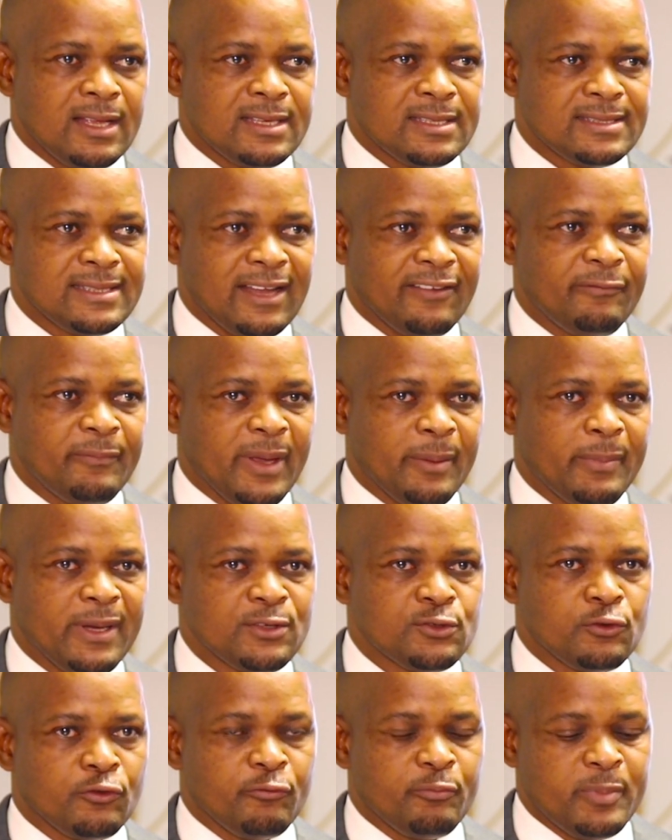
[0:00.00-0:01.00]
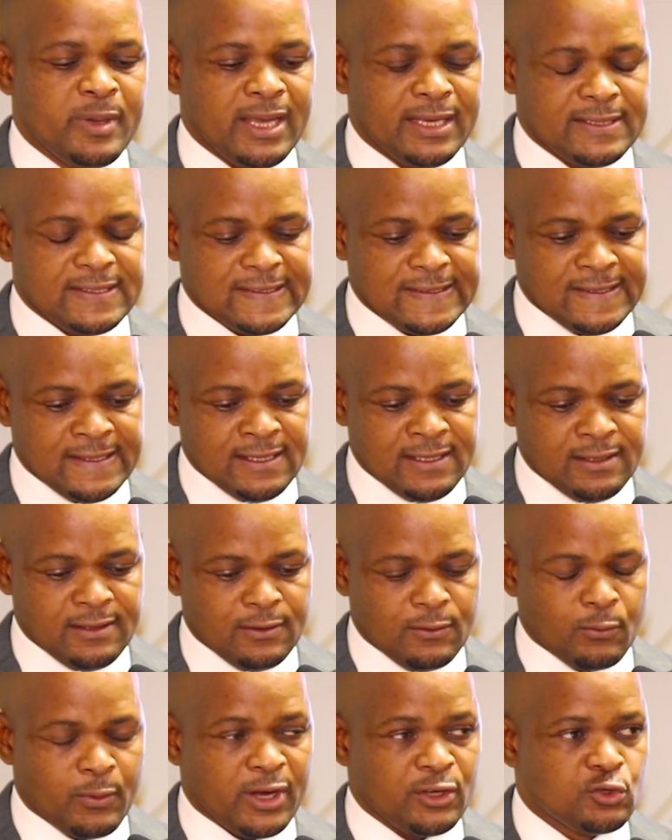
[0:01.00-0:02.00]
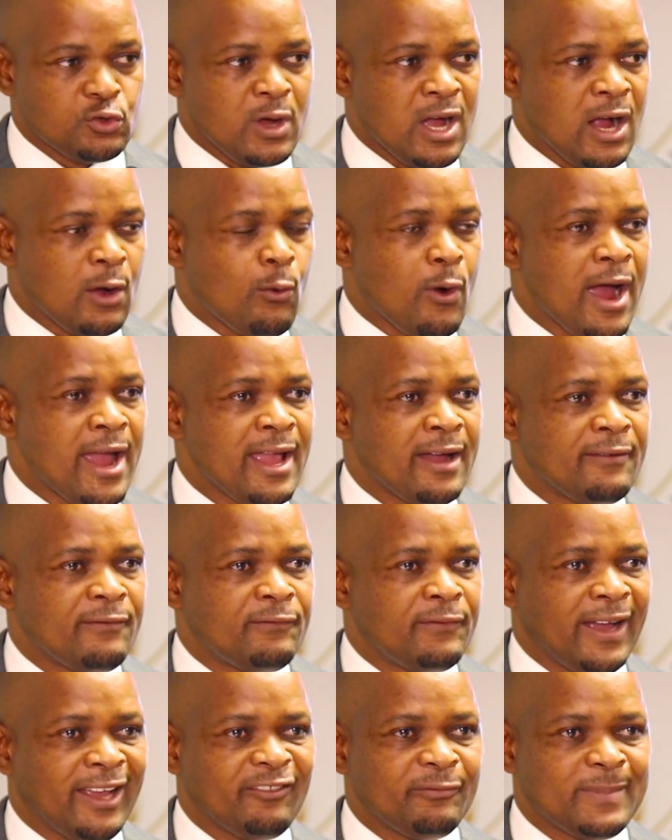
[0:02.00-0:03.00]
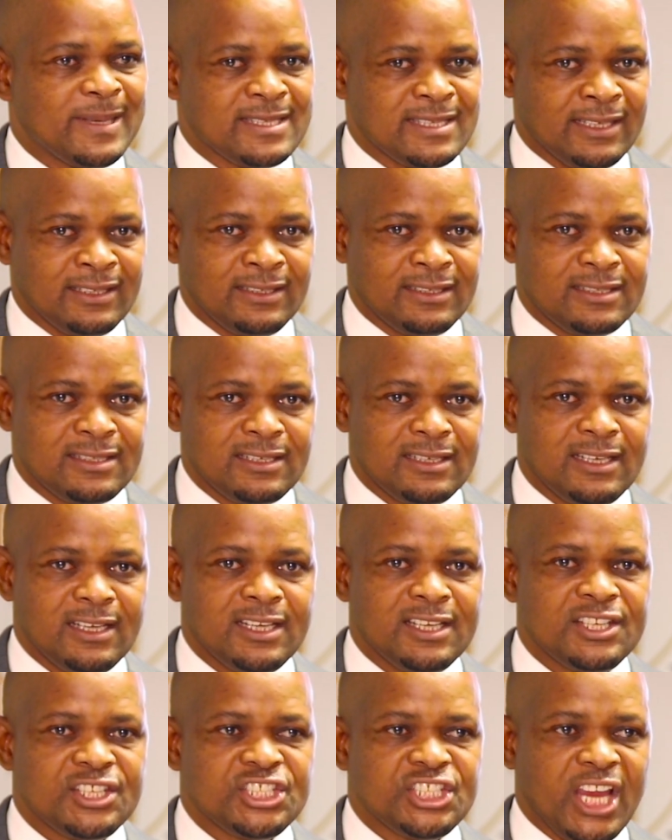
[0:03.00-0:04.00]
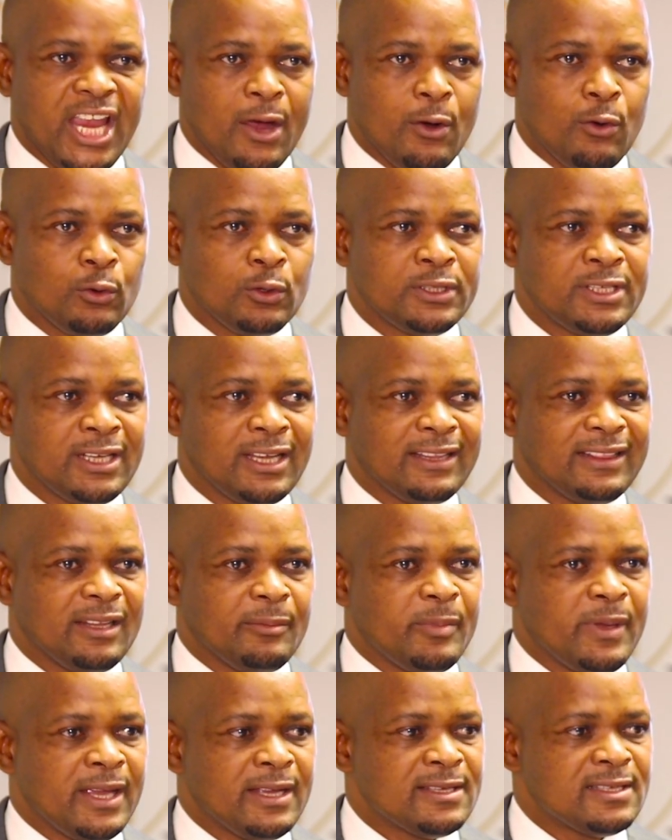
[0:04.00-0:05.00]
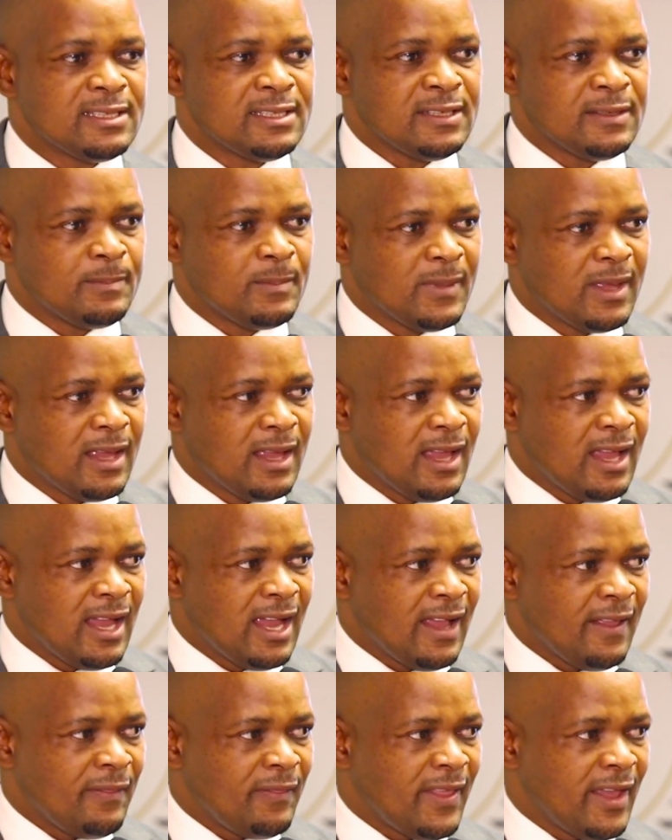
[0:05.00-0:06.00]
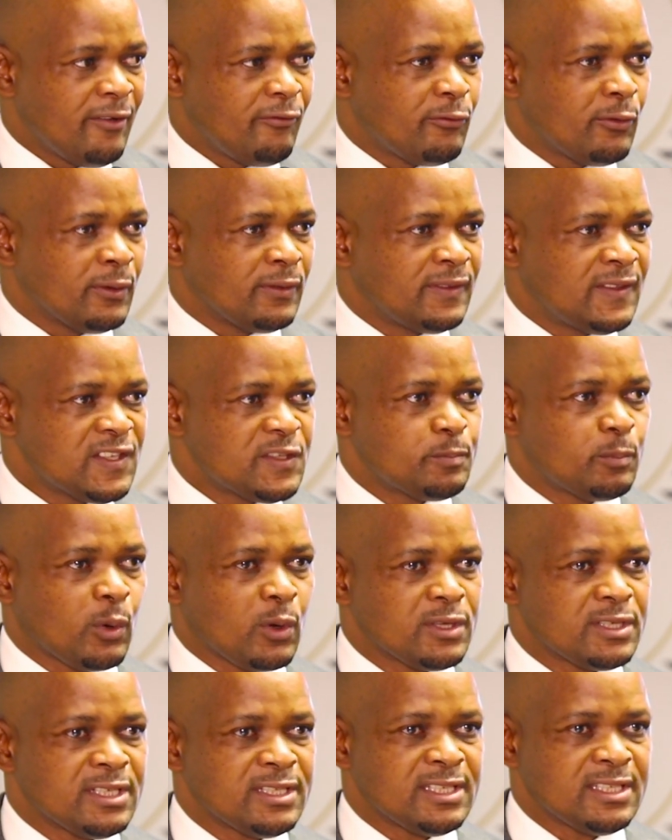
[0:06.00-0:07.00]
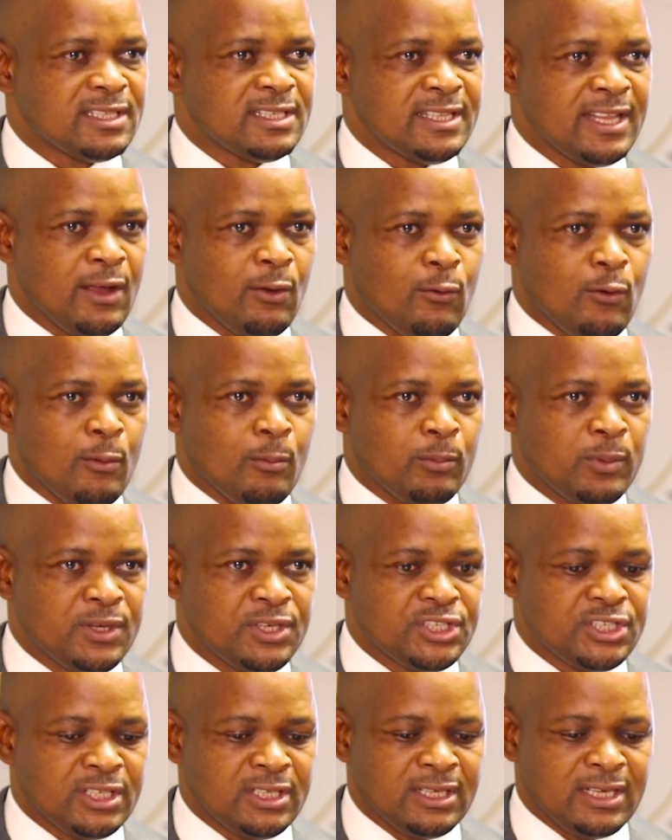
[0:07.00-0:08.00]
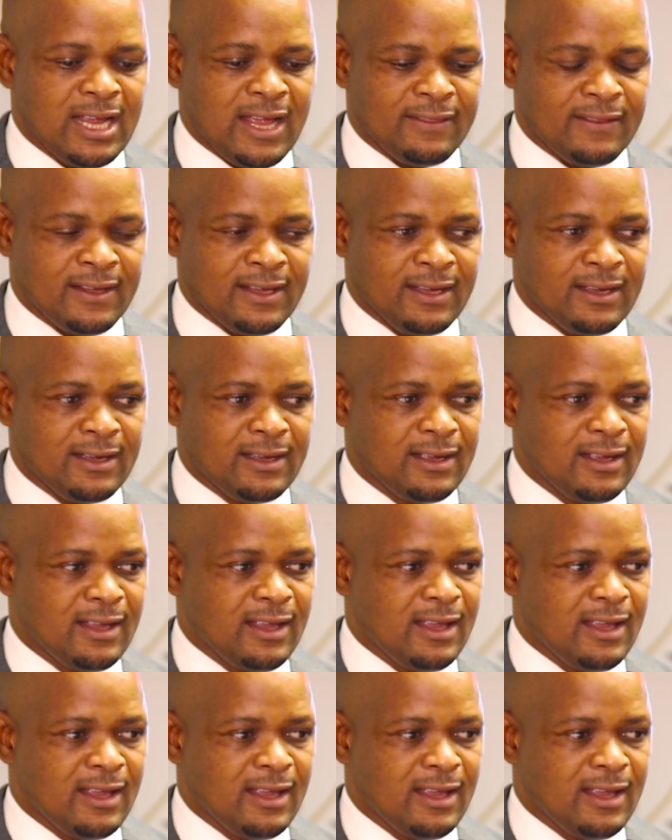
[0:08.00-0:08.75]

staff members of BSE were to acquire 5% shareholding in the BSE, and therefore this process is near completion. I think